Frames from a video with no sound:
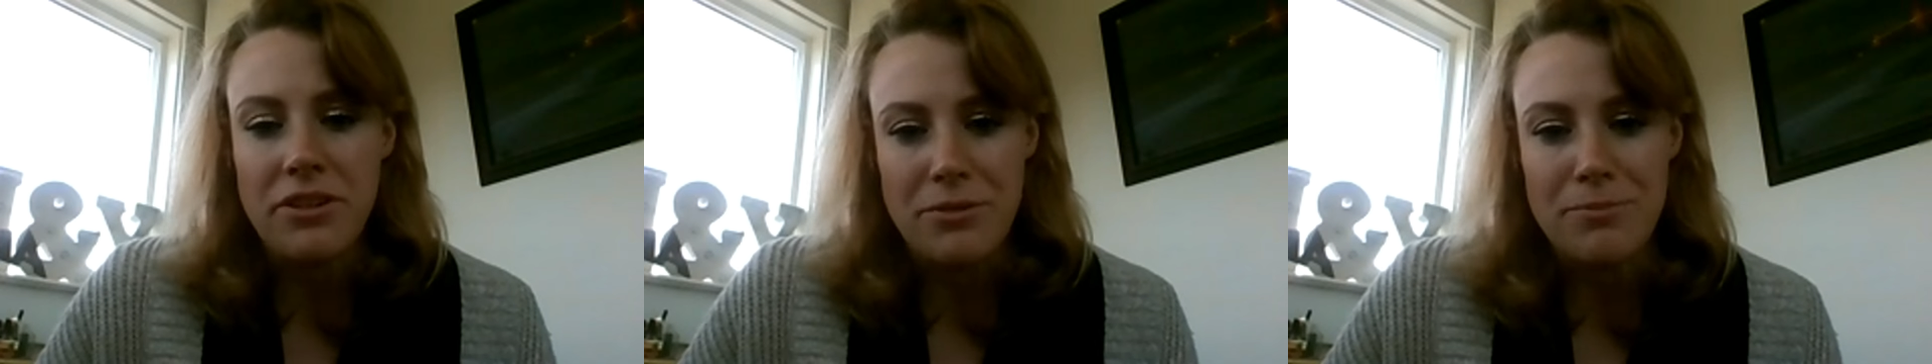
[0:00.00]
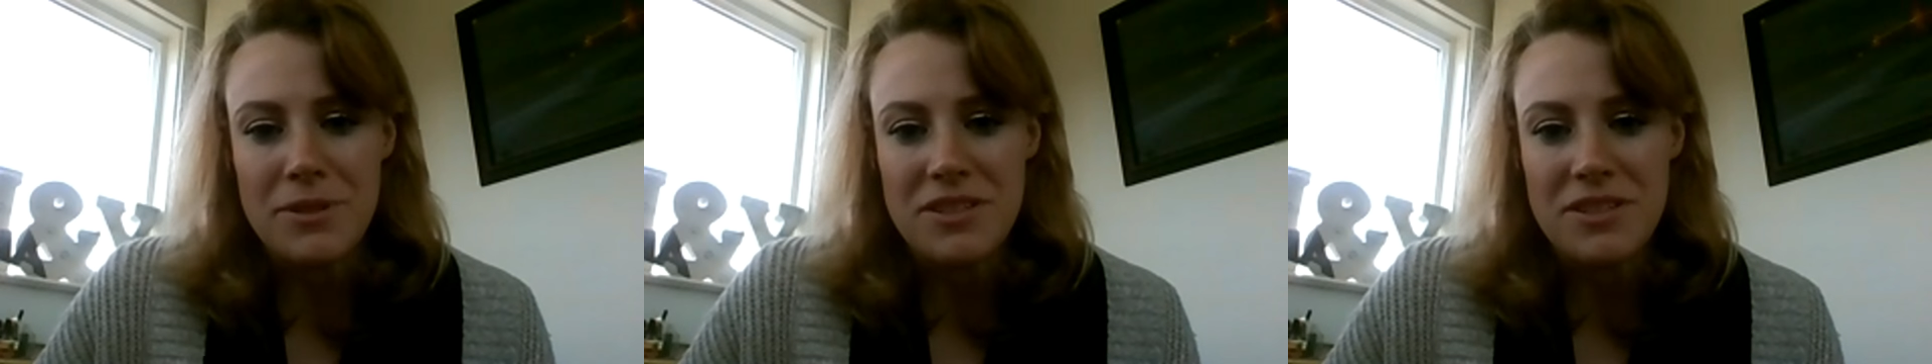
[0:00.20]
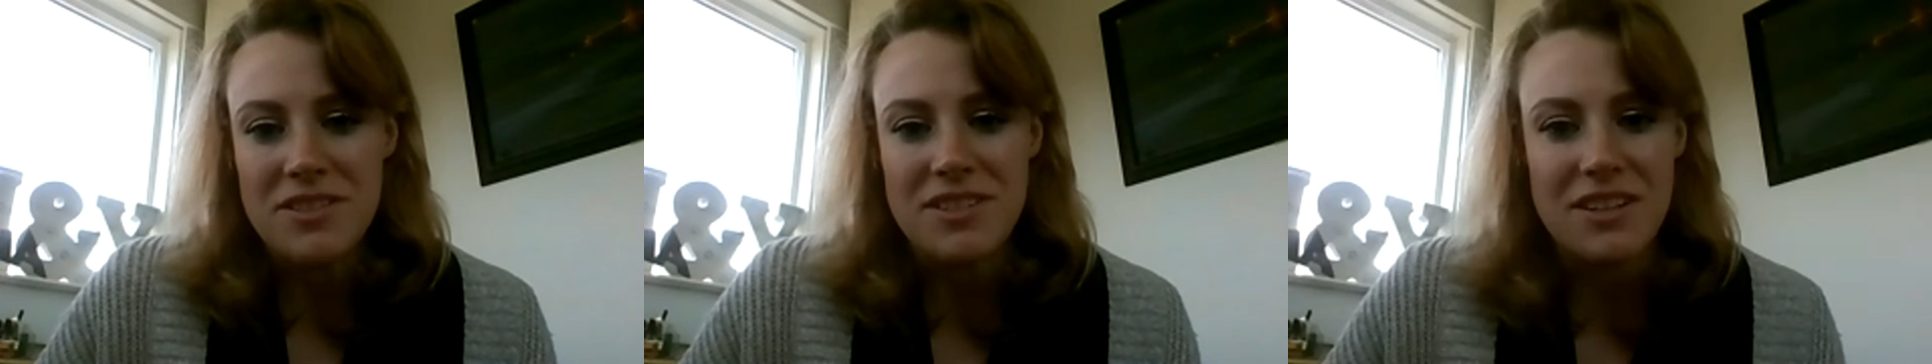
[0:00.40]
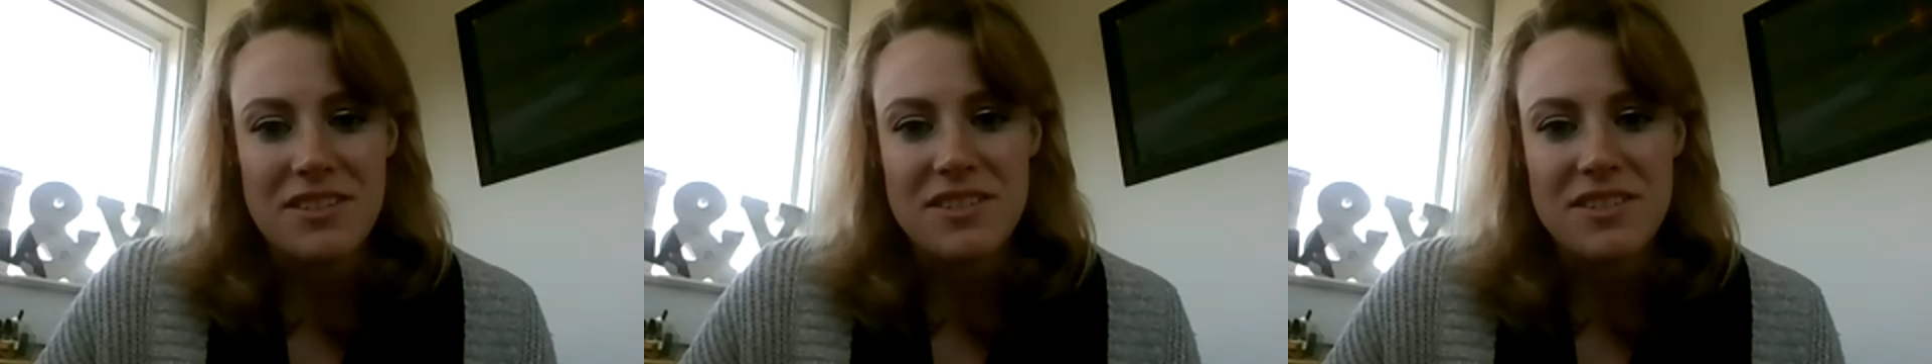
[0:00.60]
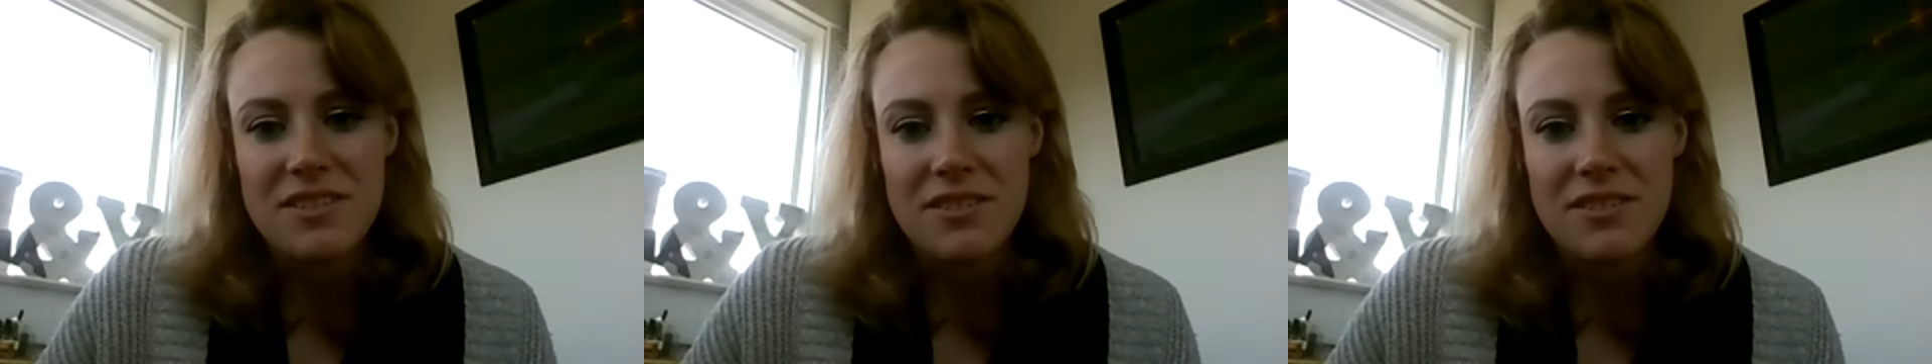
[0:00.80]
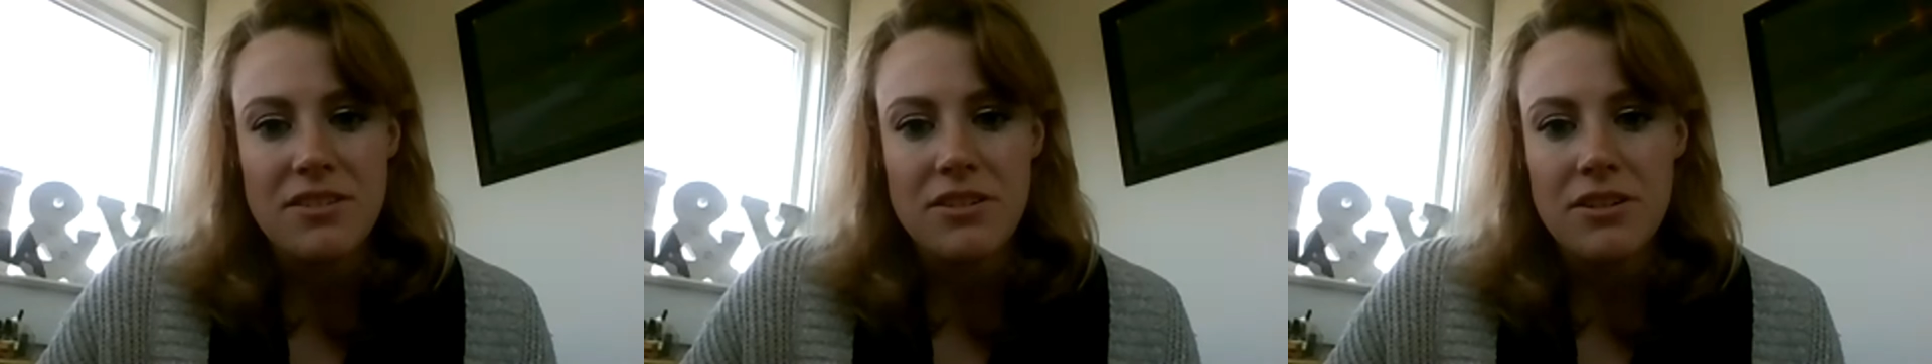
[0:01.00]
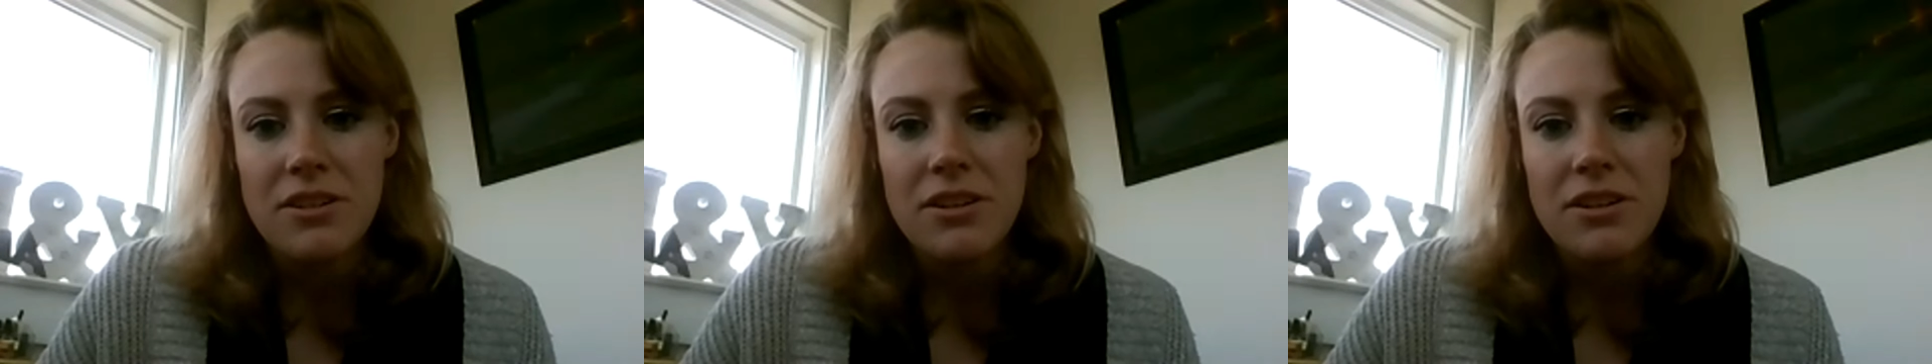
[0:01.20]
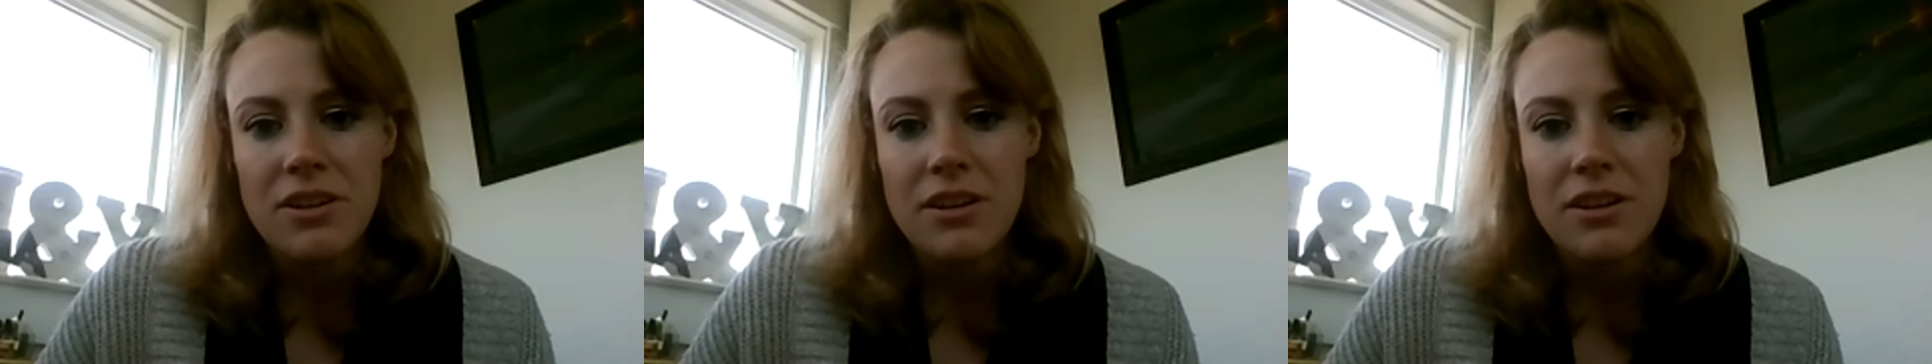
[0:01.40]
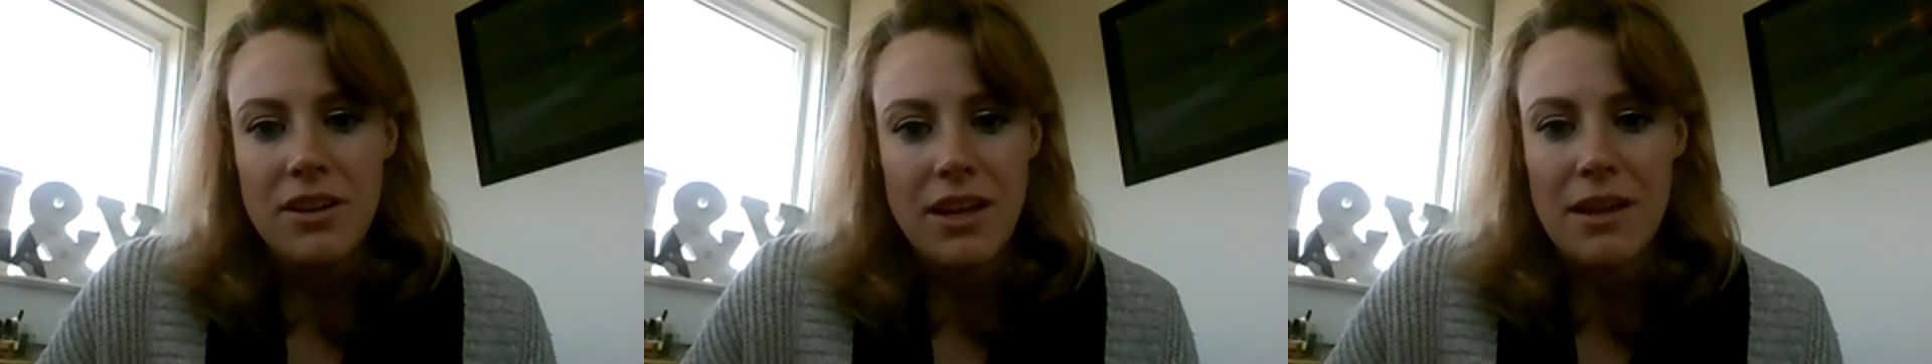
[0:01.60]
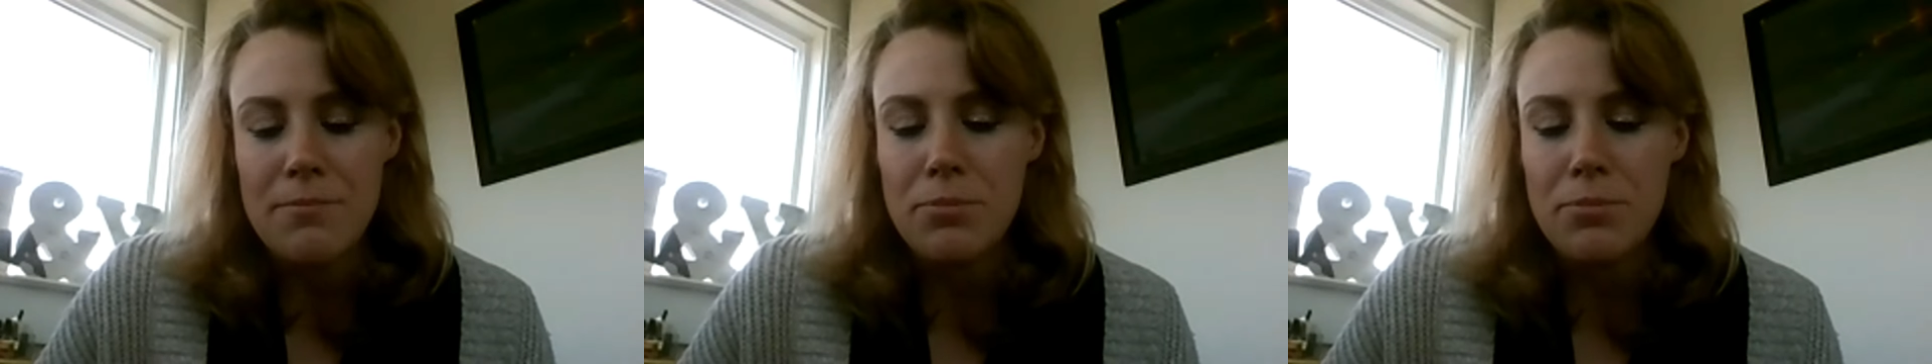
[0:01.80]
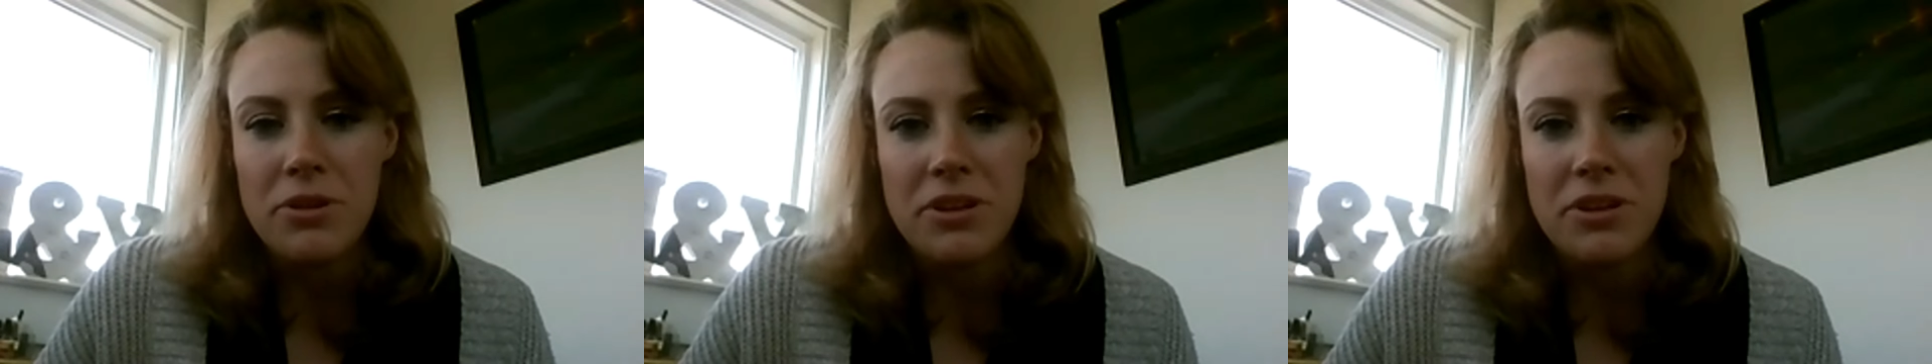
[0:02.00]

their business and put yeah.